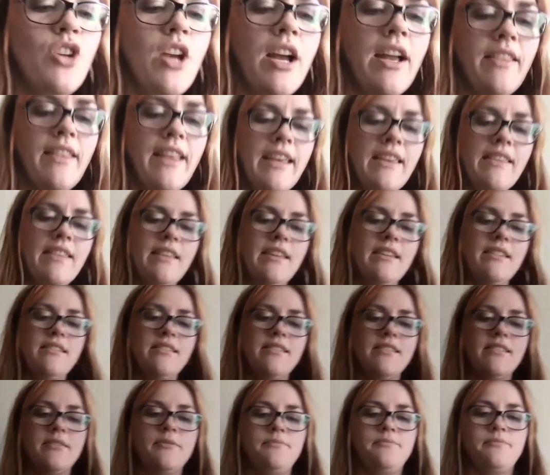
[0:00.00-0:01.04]
like
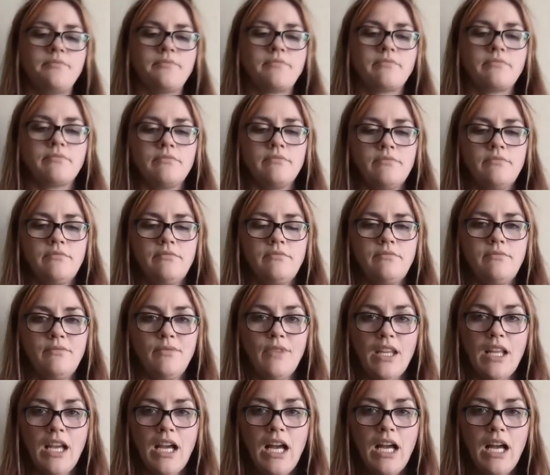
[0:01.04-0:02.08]
this,
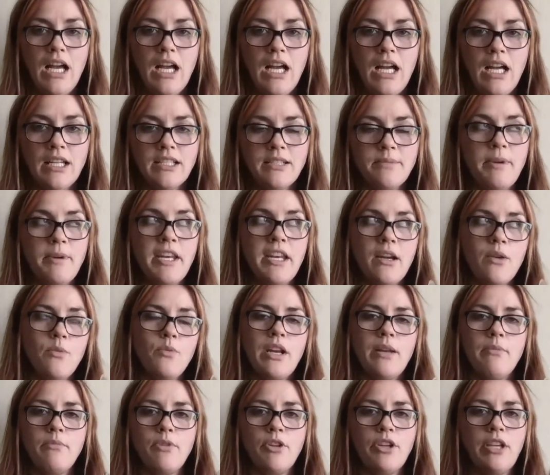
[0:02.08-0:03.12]
depending on what
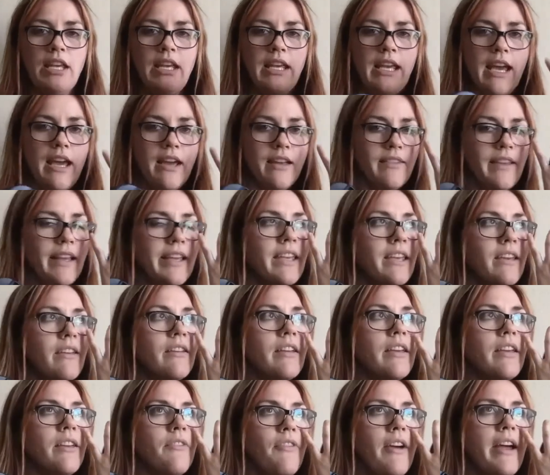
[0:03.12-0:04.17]
I'm looking at. Like
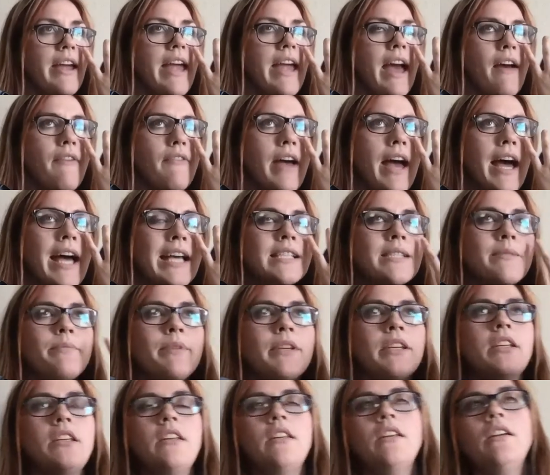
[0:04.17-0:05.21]
if I have
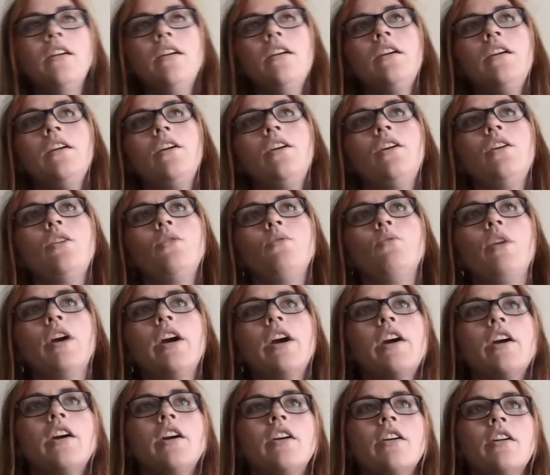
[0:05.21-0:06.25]
Aspen
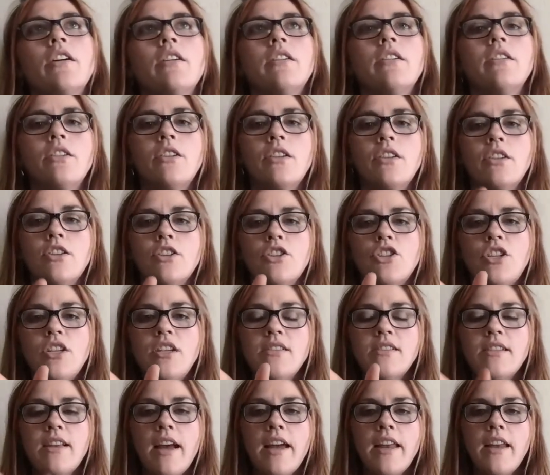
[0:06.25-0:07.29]
where she's
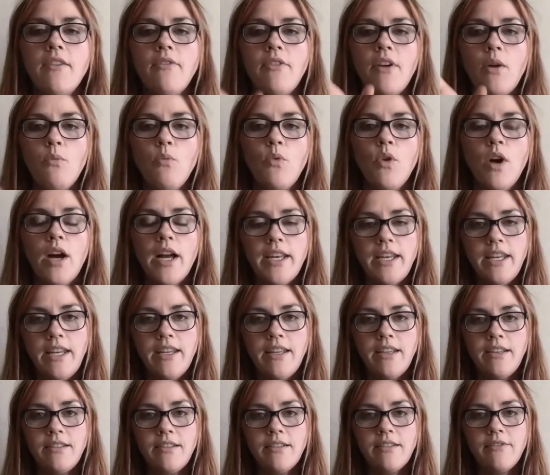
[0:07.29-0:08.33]
kind of on one
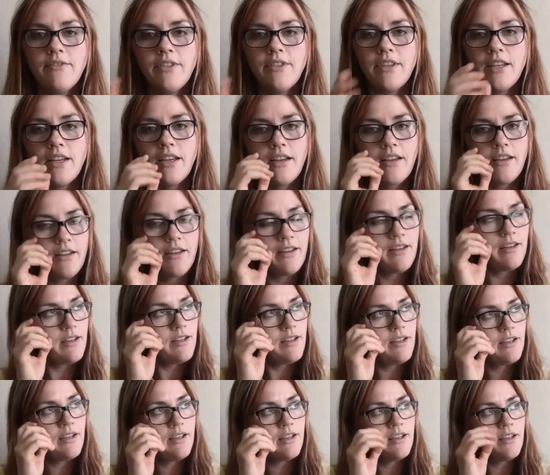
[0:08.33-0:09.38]
end of the
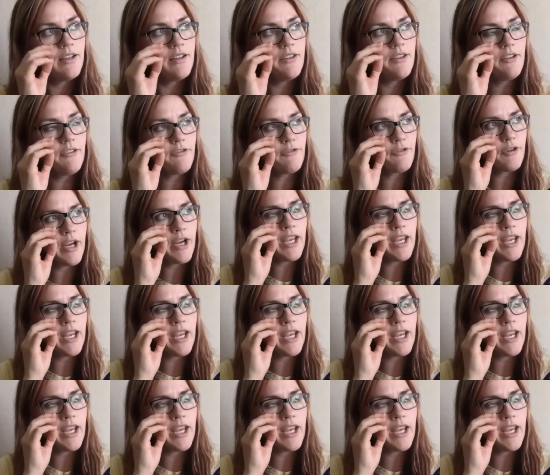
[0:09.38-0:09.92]
frame,